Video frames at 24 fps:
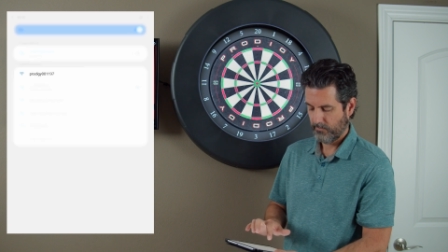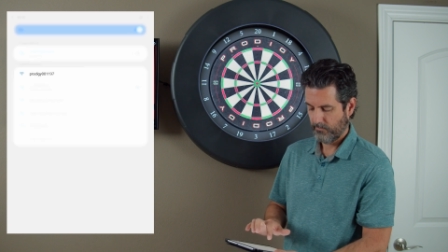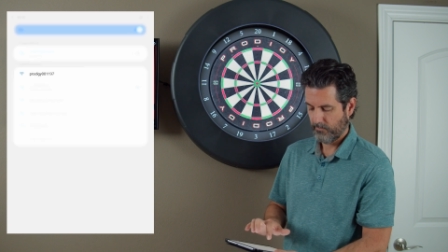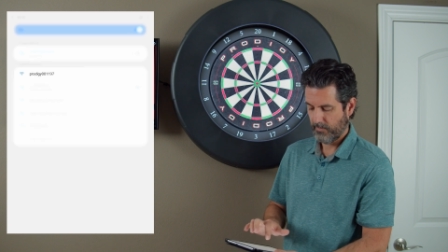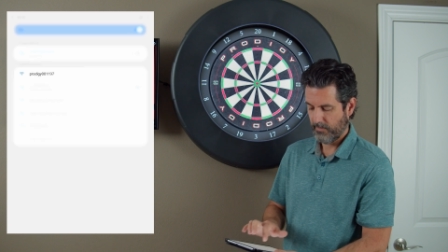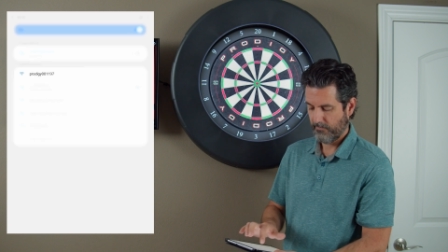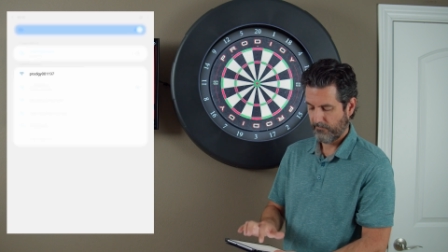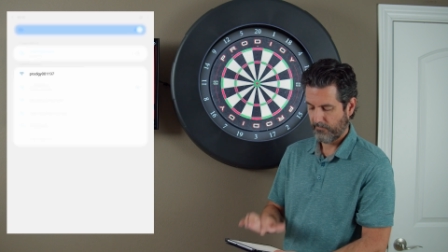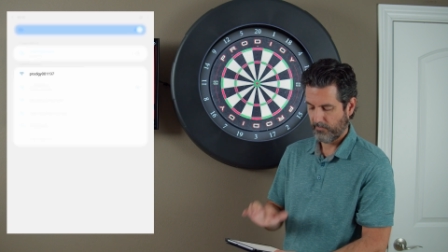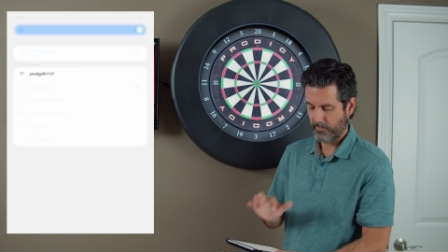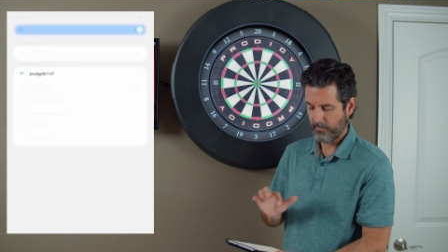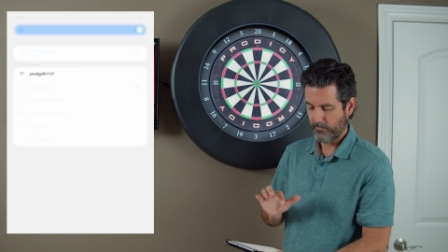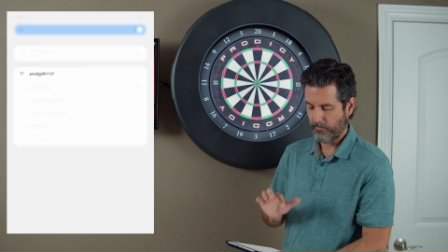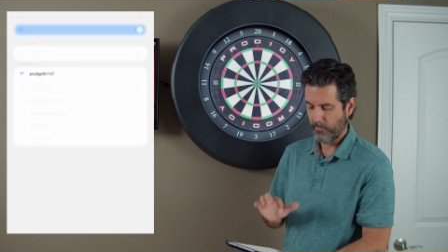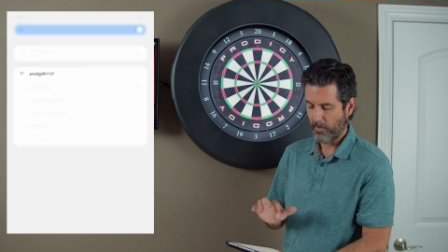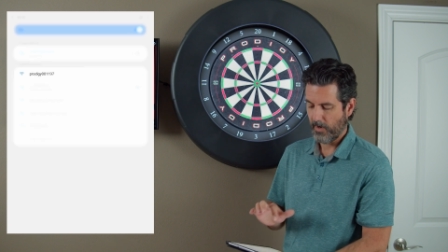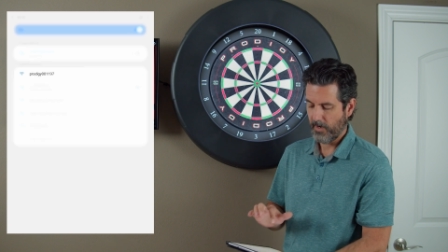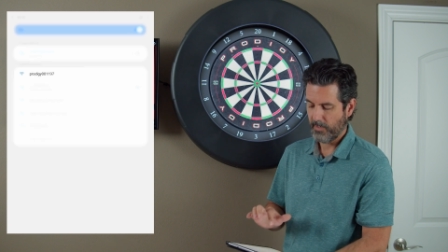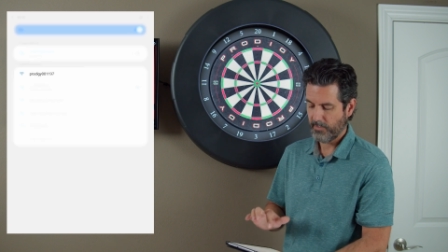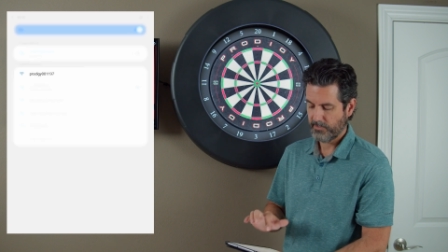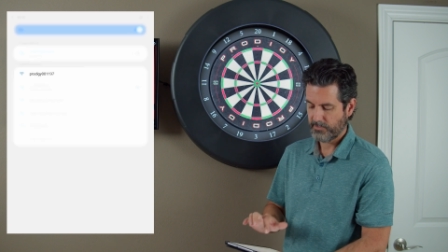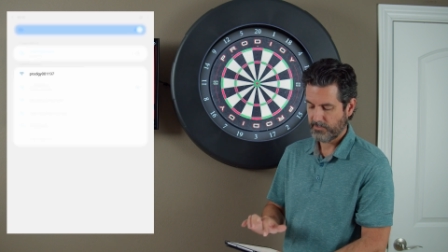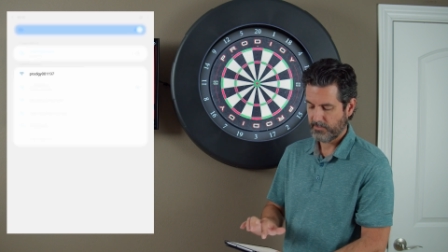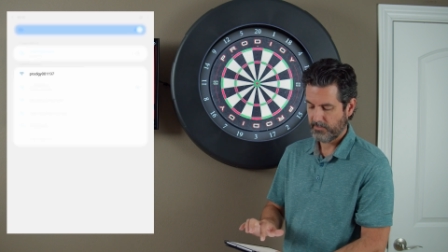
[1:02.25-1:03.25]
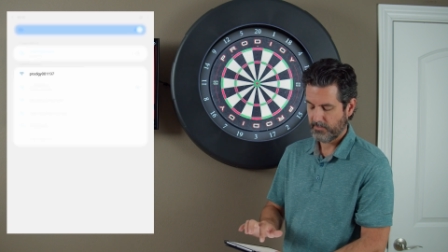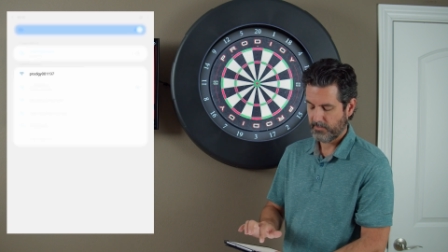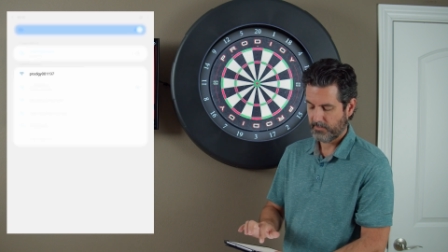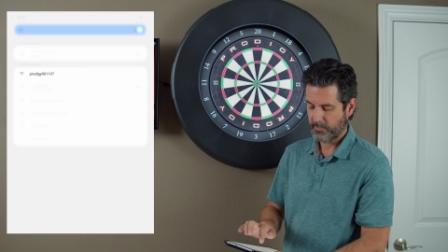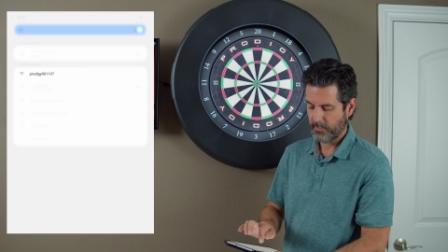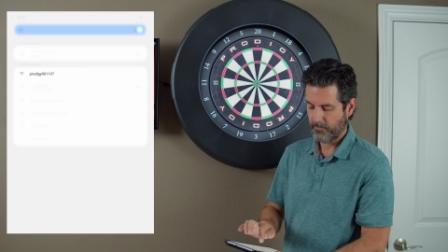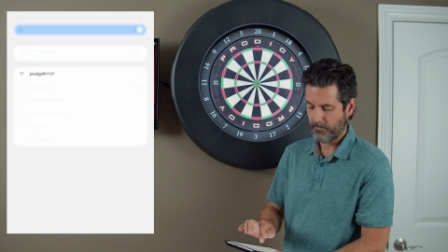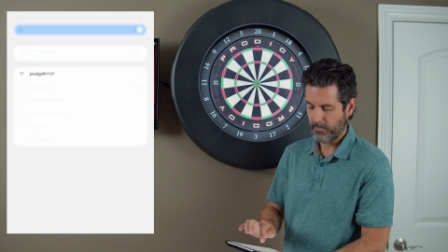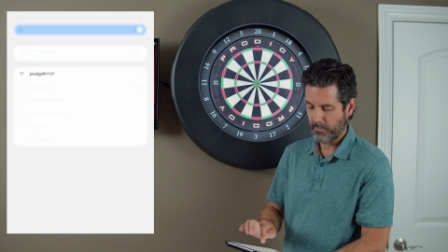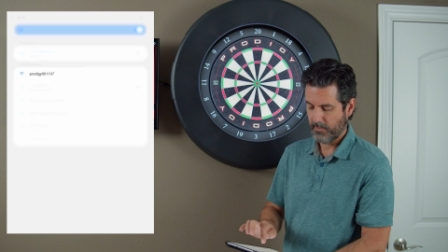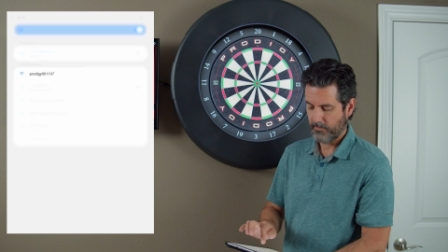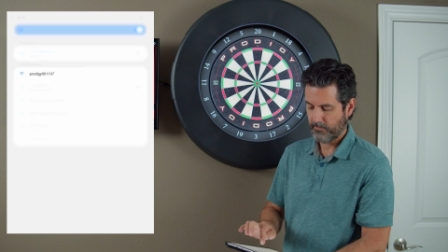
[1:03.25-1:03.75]
wait for the Prodigy to
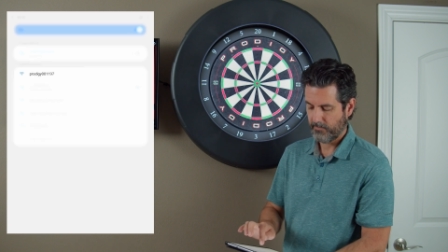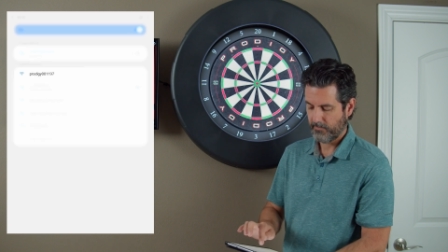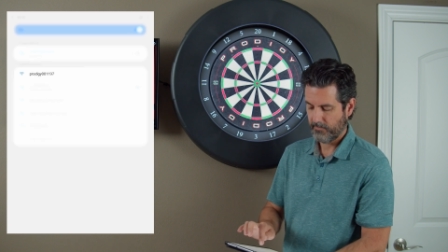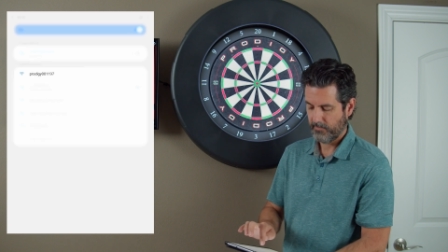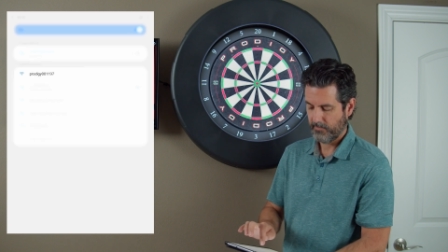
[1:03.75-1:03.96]
come up,